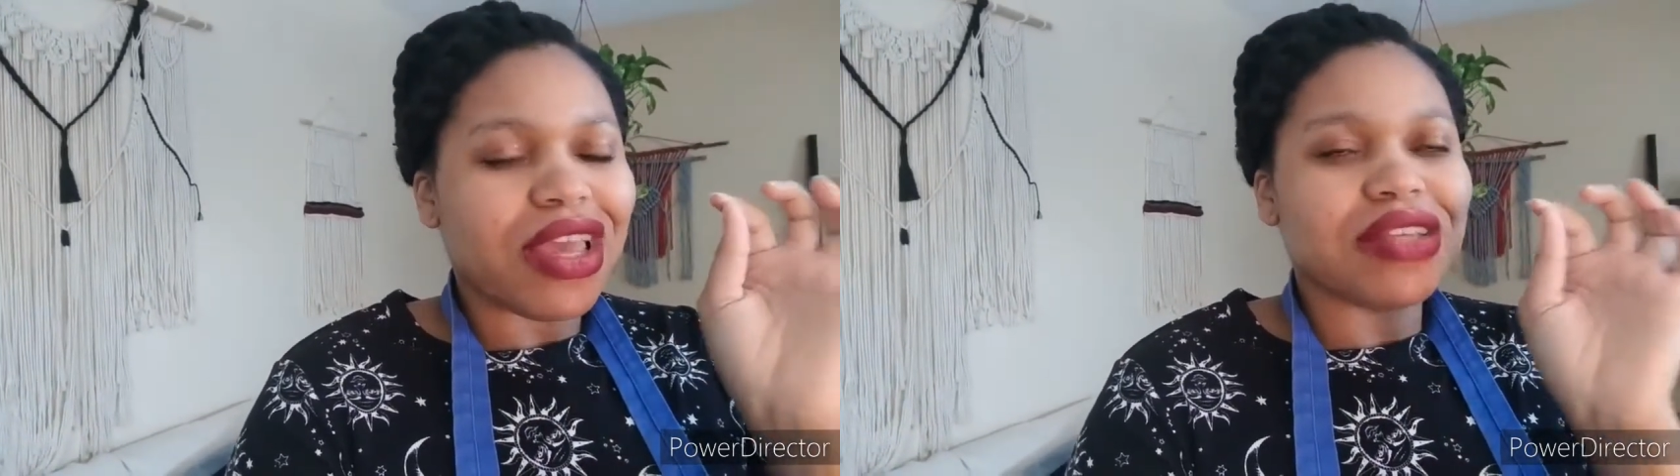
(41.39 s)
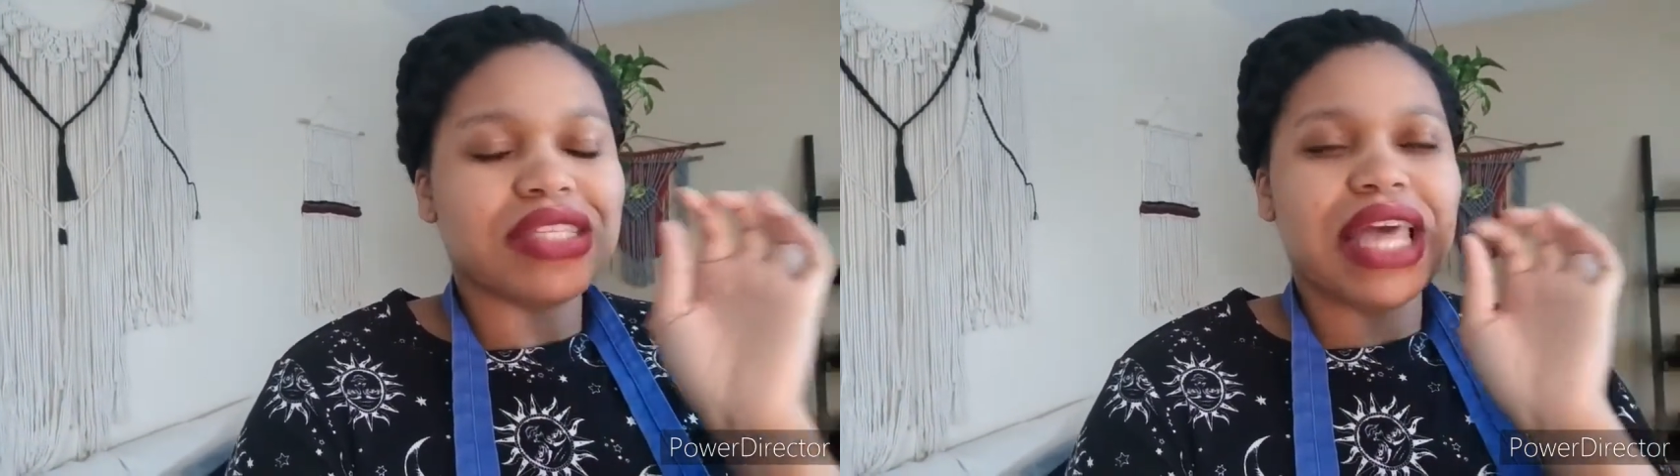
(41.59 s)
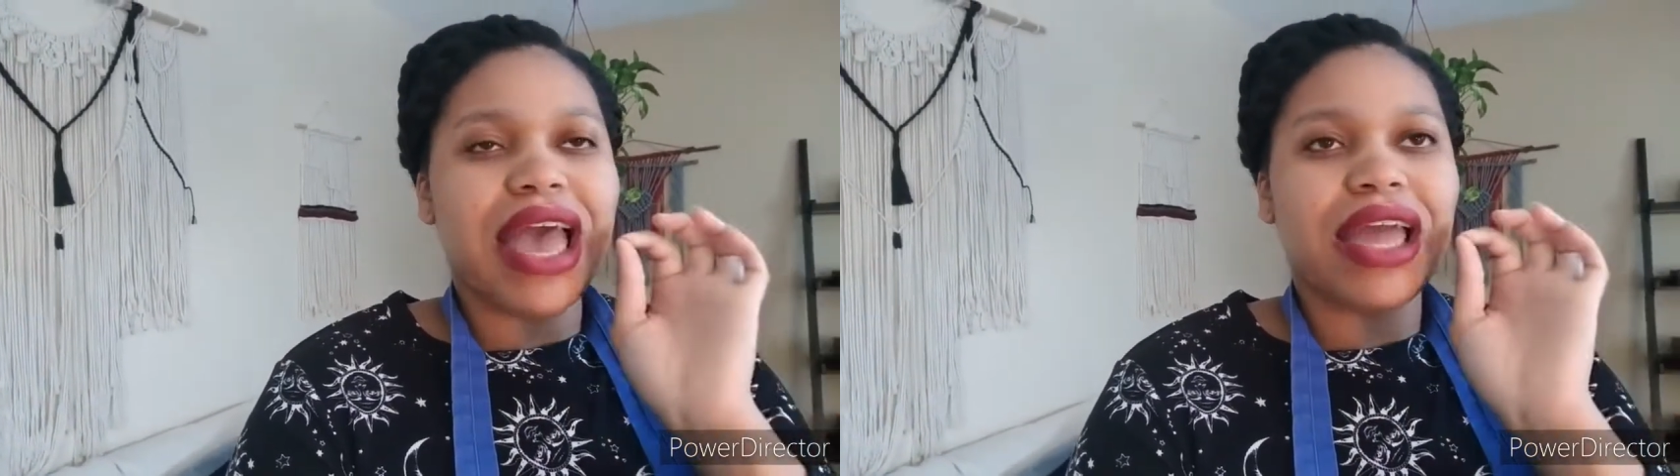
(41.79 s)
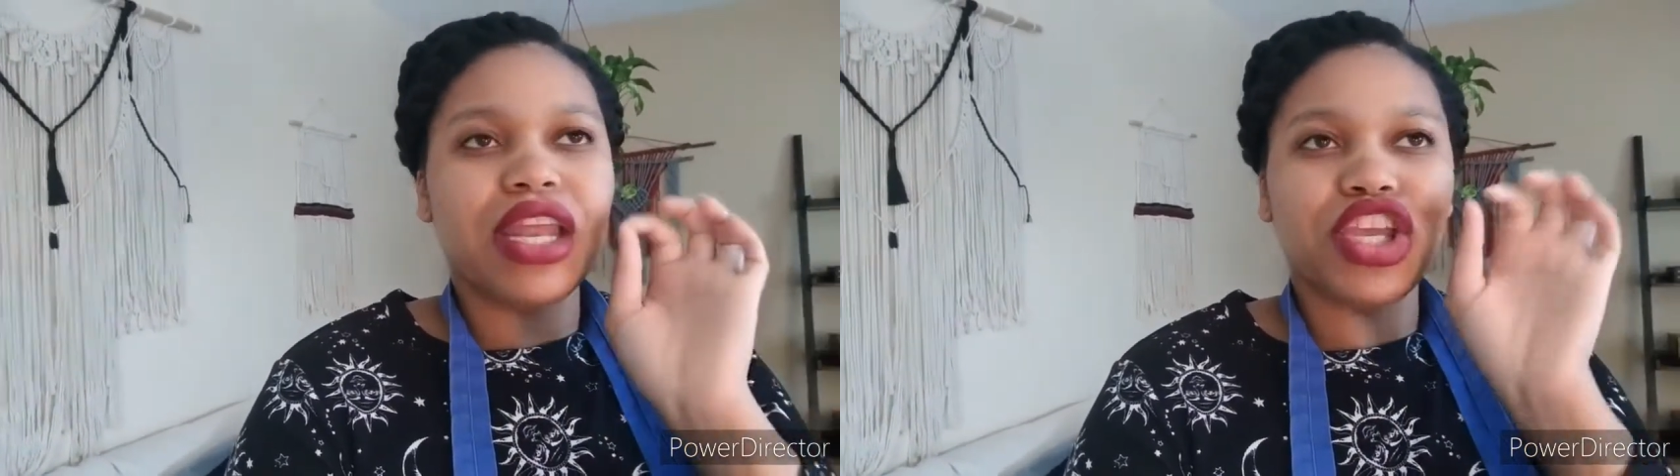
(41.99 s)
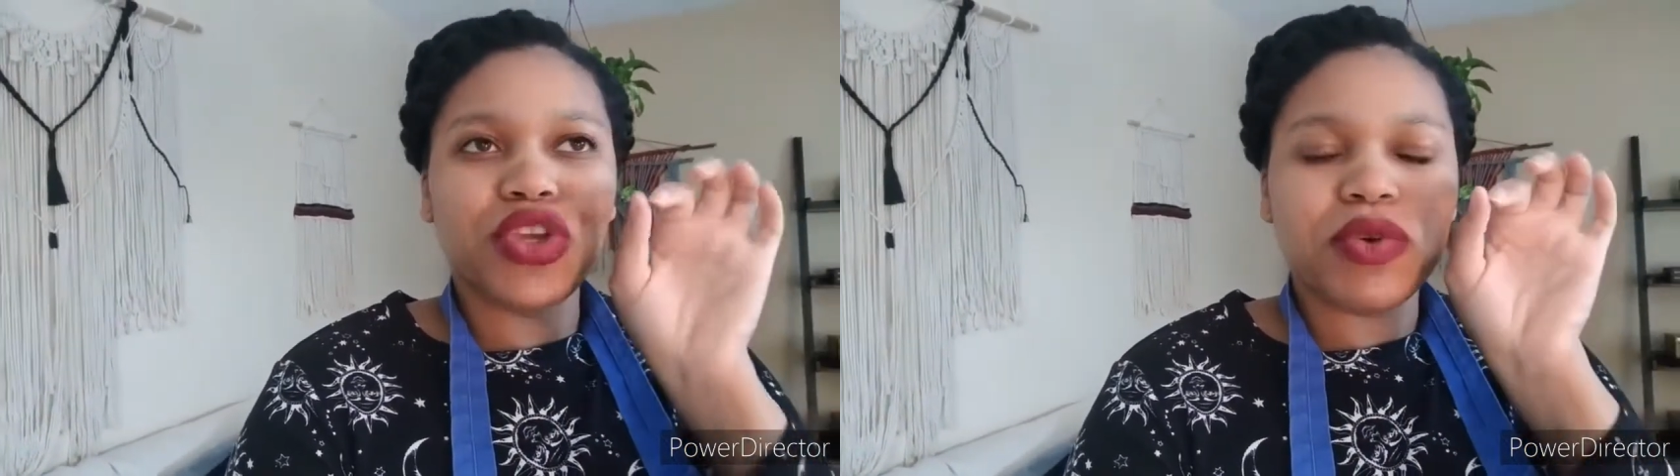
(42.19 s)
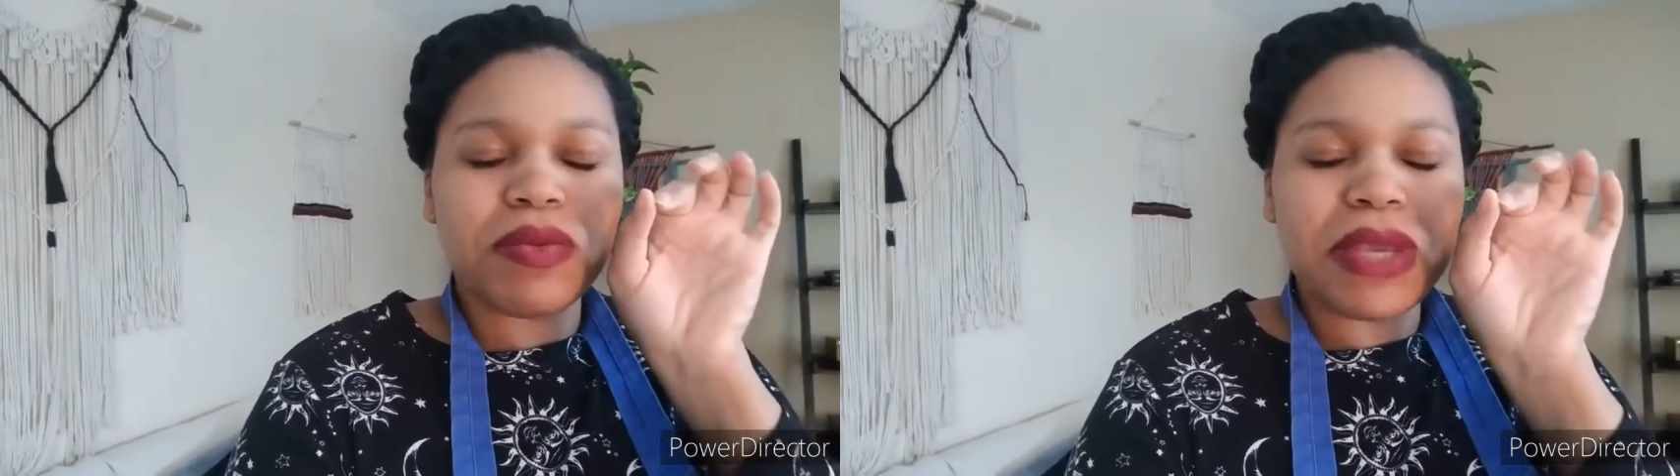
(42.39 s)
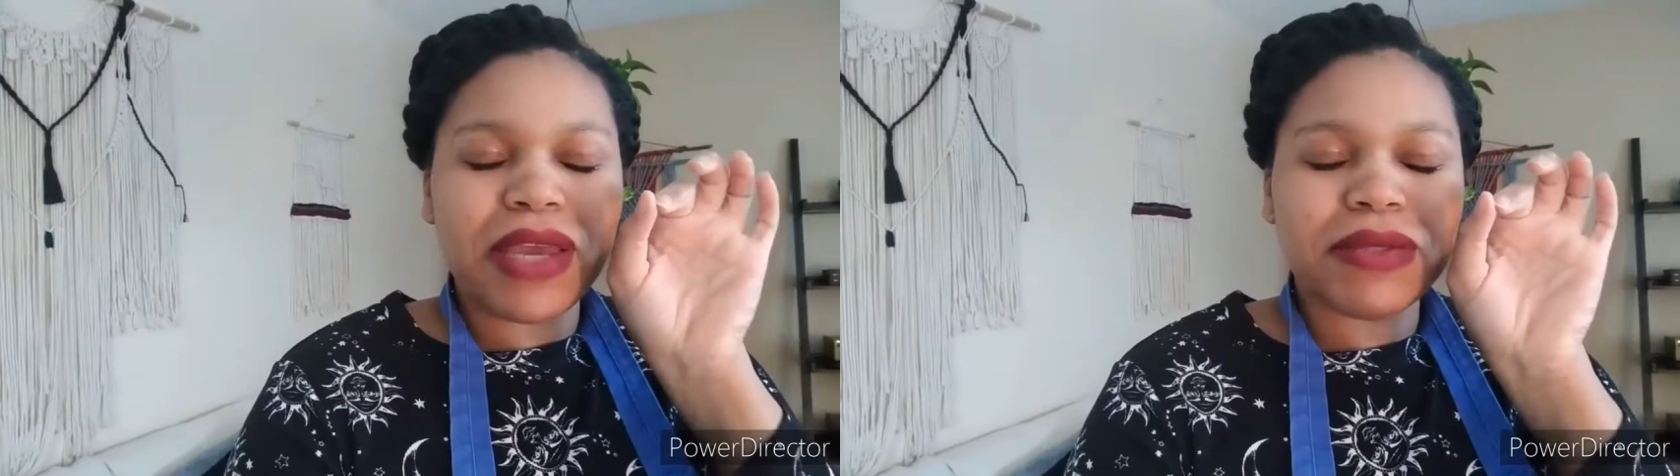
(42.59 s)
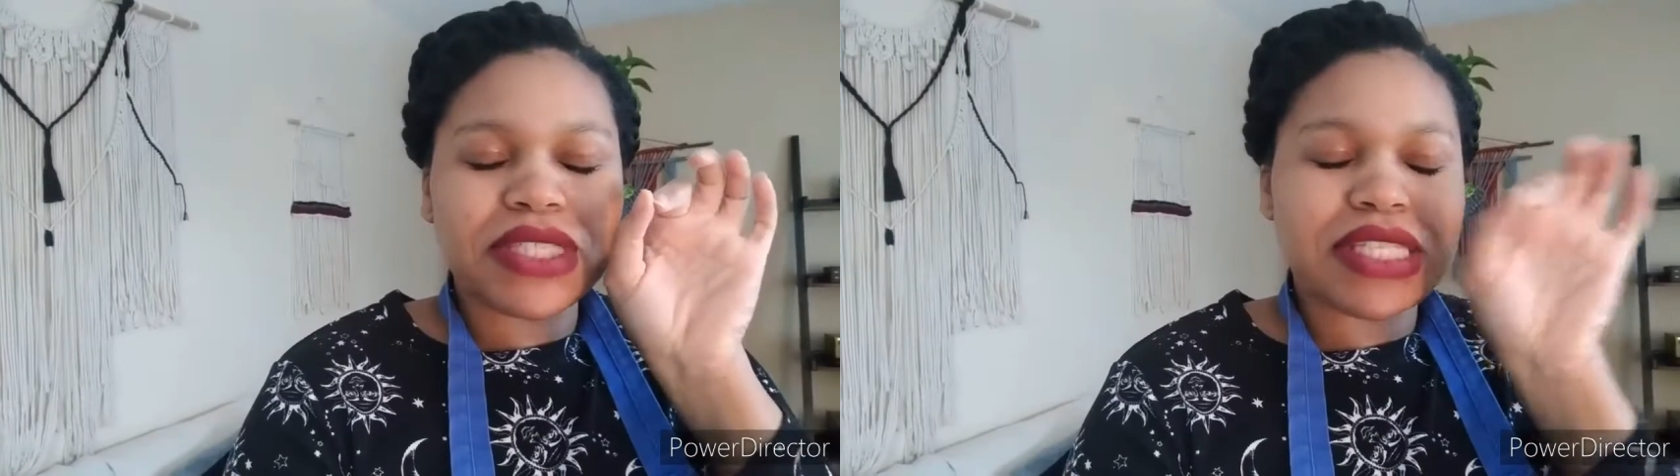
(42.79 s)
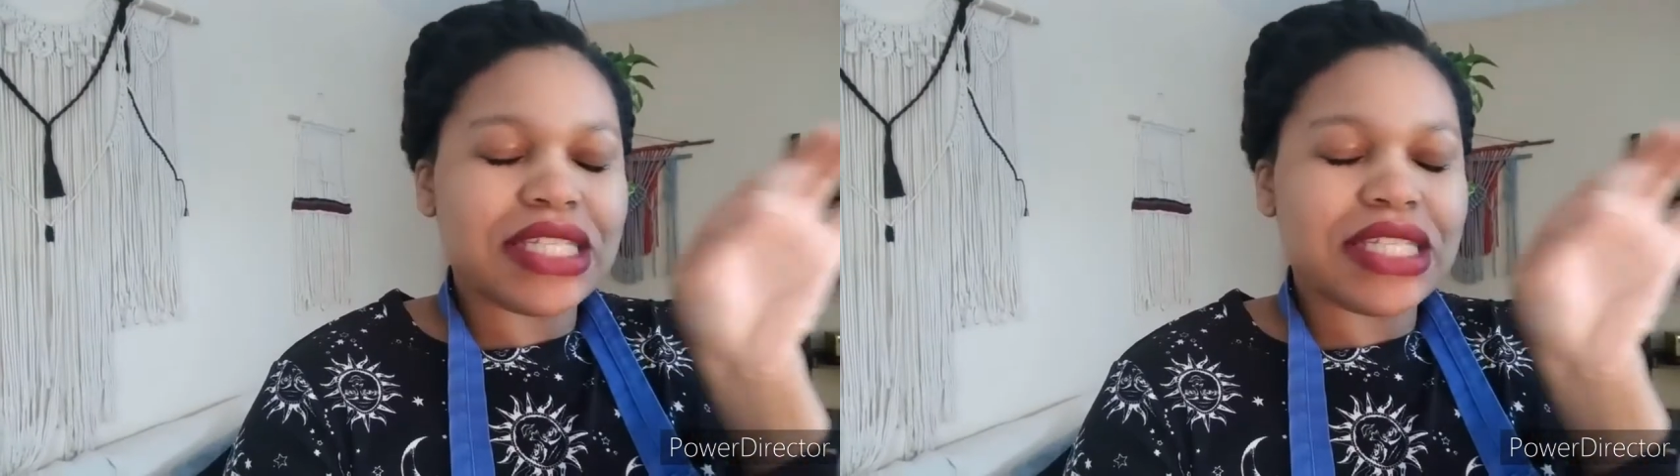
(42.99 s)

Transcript: is that you would be able to